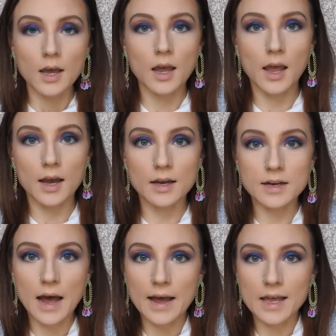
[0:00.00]
and
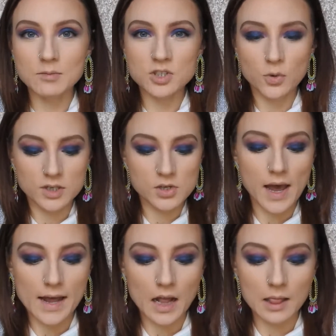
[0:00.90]
I am just going to
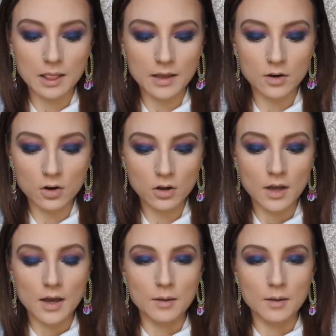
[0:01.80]
add a little